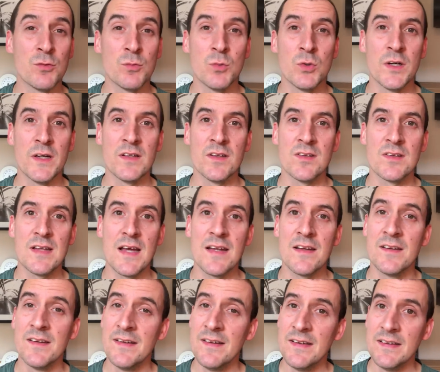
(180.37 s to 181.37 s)
what I understand,
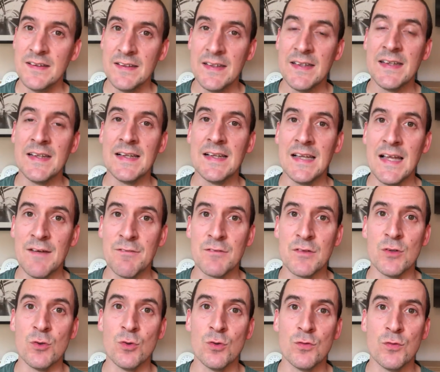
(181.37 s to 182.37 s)
he left
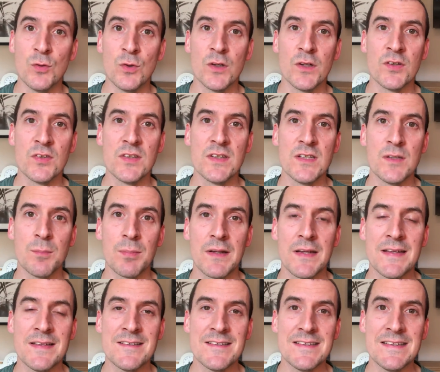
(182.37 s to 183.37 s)
an awful lot of senior
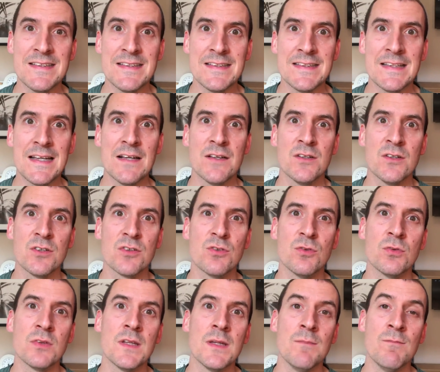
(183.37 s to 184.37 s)
players in that Arsenal
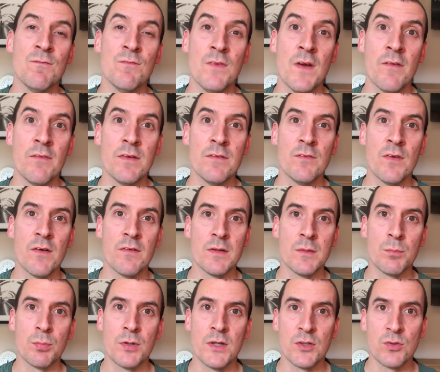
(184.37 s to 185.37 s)
team very
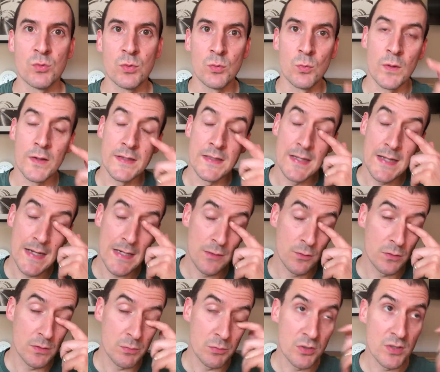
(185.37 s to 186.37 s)
impressed with the way he
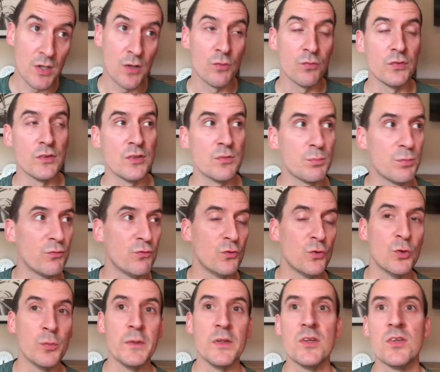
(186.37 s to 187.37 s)
handled himself and his
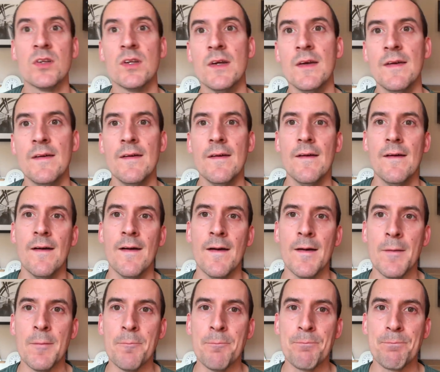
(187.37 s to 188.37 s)
performance,
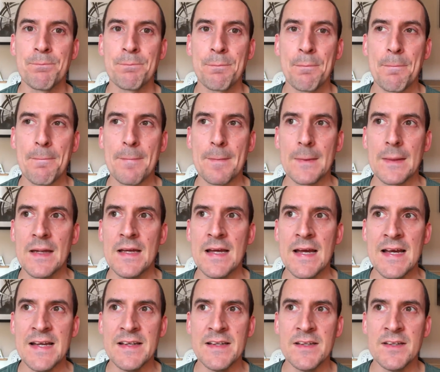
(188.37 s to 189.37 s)

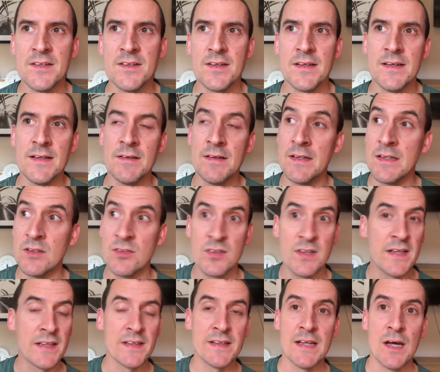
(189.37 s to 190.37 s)
and he's
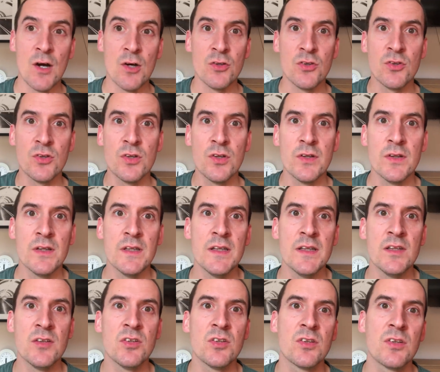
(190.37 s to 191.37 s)
taken that onto
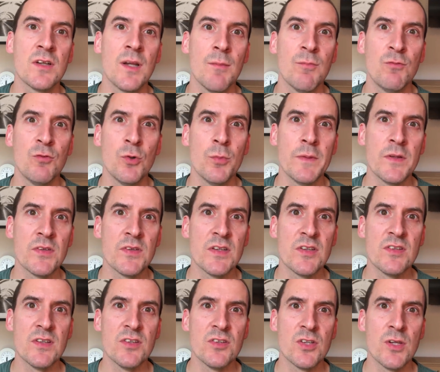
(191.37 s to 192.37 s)
his club form this
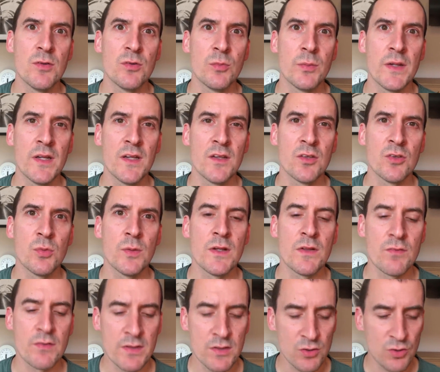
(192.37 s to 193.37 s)
season in terms of the
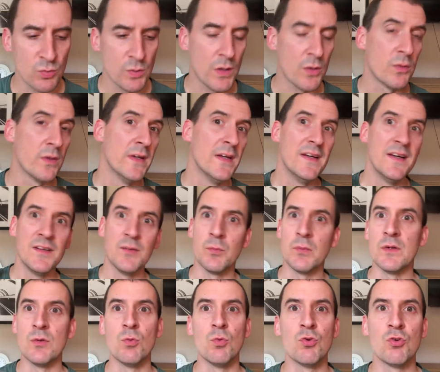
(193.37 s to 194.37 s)
under-23s as well. We
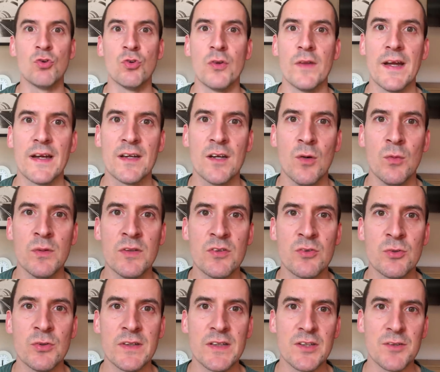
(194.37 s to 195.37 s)
all saw that goal he
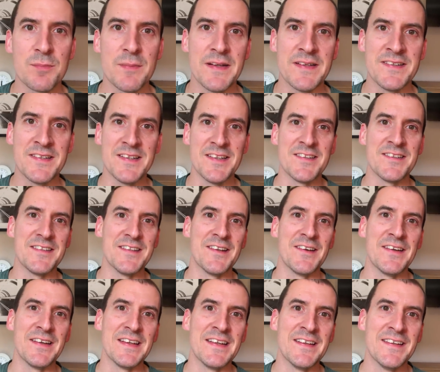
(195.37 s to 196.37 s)
scored against Manchester
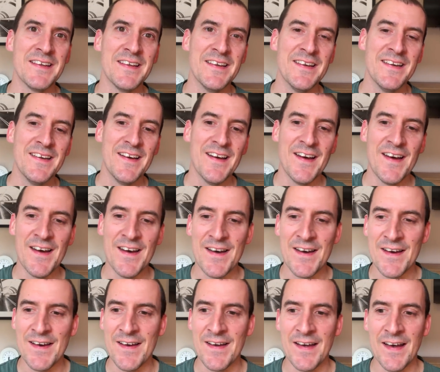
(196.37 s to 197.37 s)
United.
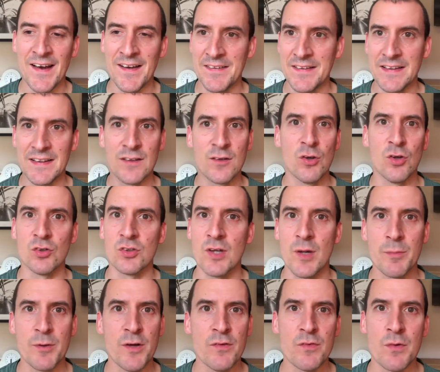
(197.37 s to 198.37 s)
I think it clocked
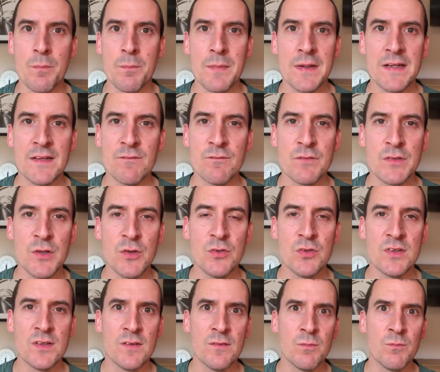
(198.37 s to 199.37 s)
up over 1 million views
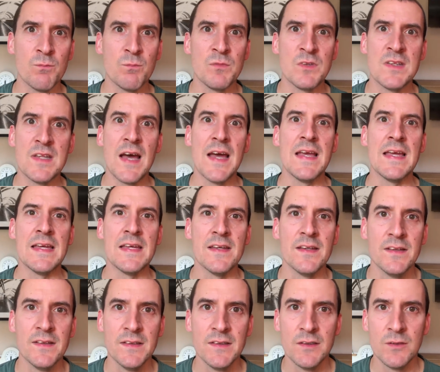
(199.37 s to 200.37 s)
in a day
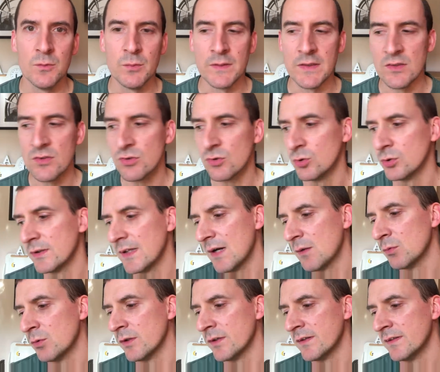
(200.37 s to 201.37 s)
when he scored that
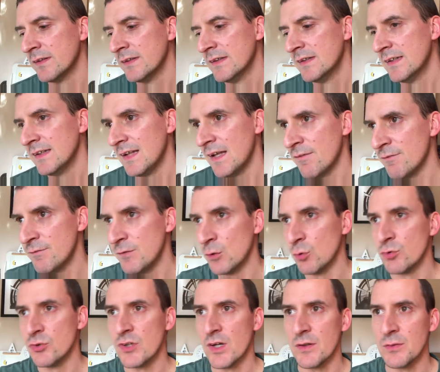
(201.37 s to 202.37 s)
one. Left Phil
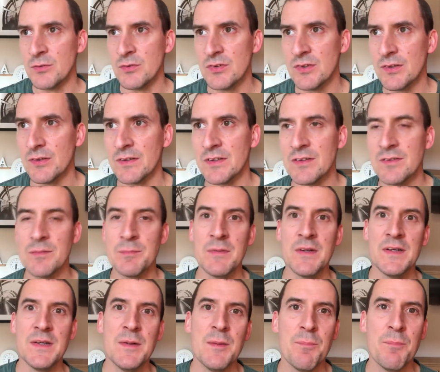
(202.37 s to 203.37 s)
Jones on his
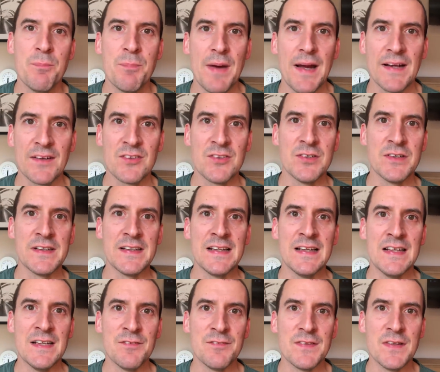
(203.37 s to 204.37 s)
backside,
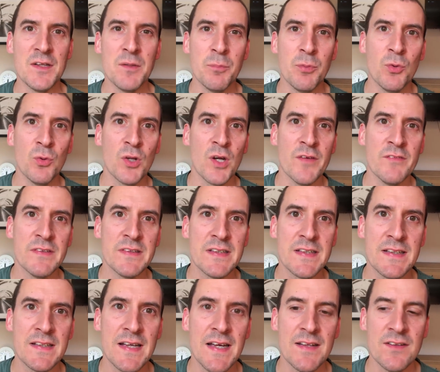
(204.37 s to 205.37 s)
lifted the ball over
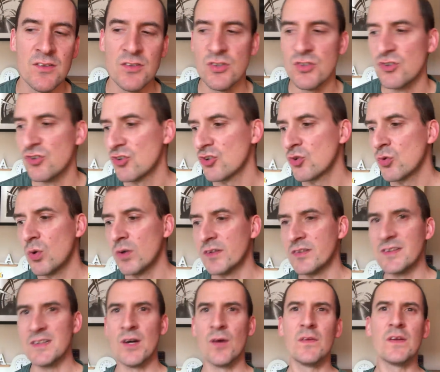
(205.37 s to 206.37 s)
Dean Henderson. Just a quality
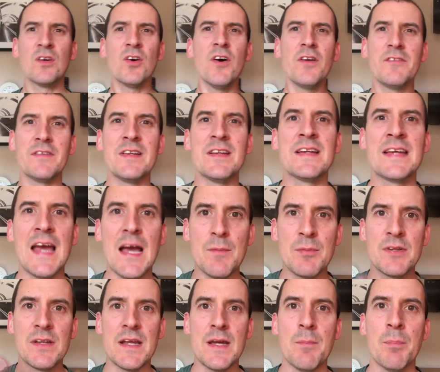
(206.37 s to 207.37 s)
goal that kind of
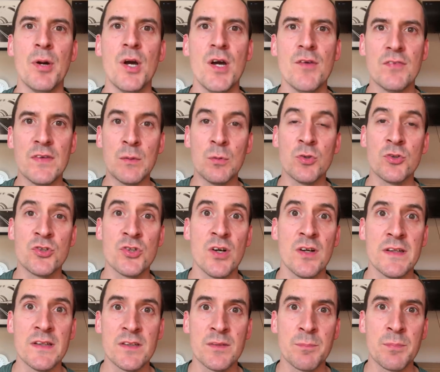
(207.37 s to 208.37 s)
encapsulated perfectly what
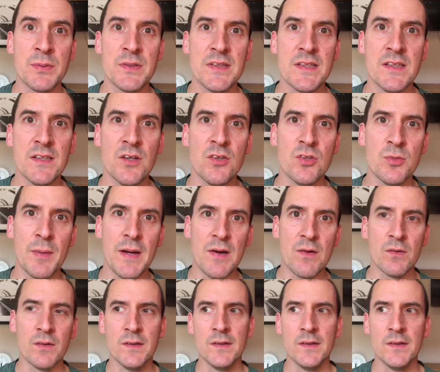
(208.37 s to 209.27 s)
Charlie Patino's about.